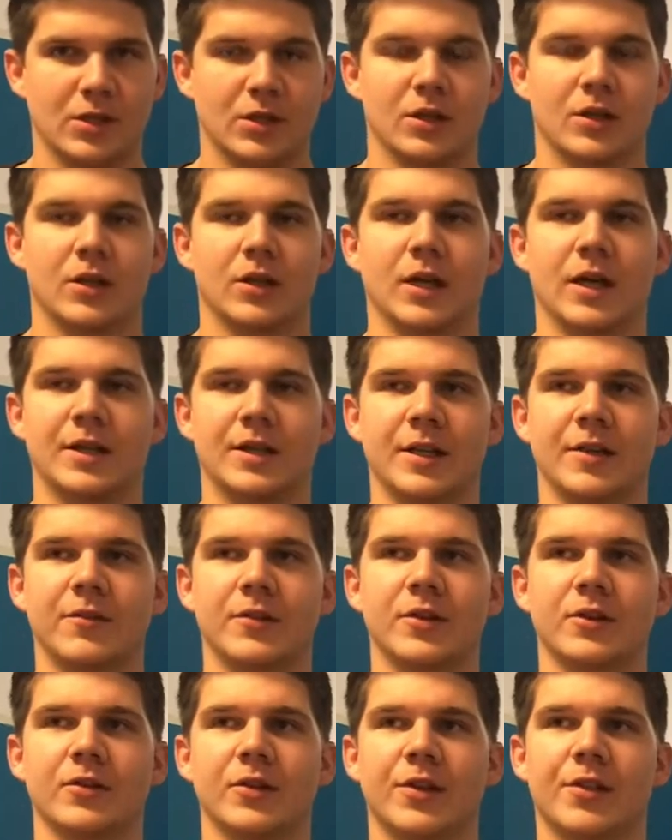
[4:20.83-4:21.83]
I
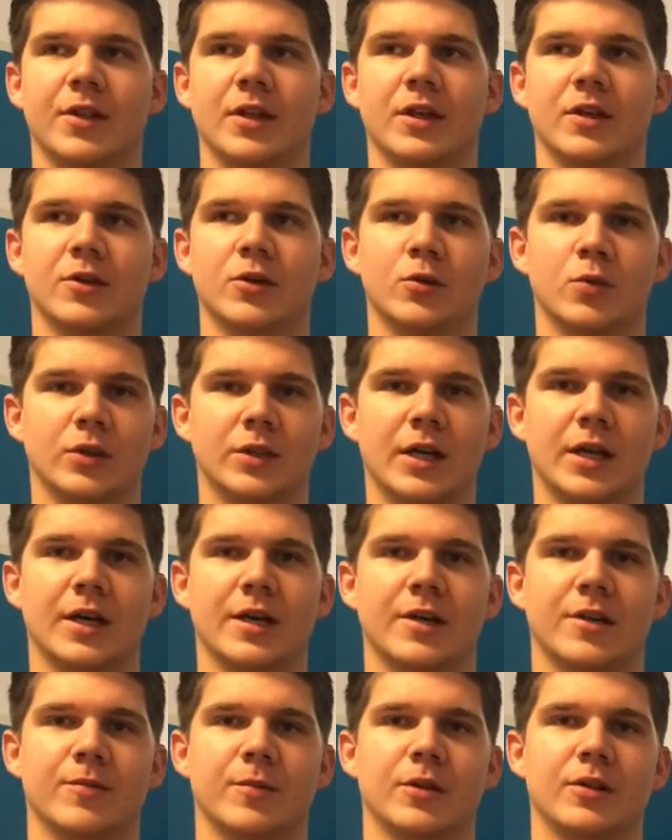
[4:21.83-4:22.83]
definitely think he'll win the
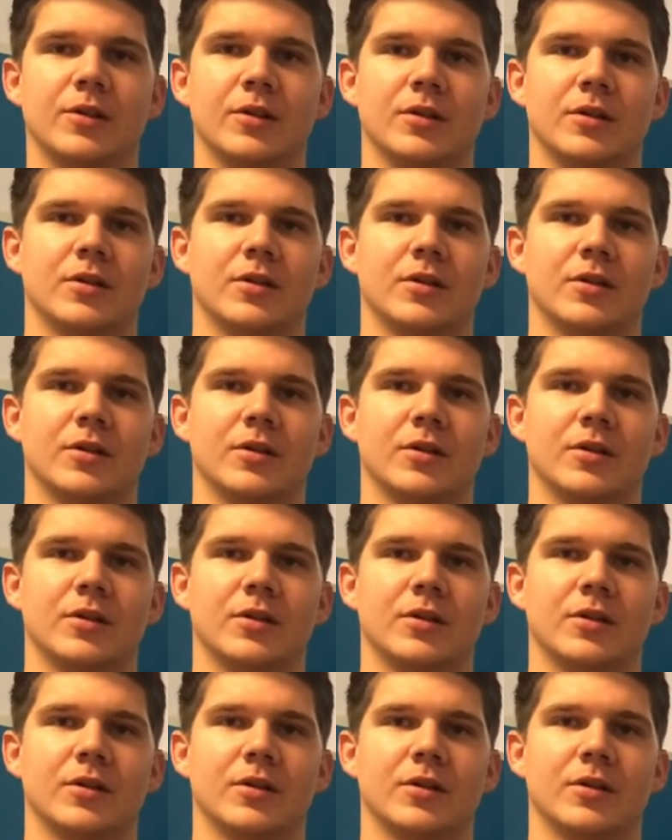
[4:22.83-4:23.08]
Heisman.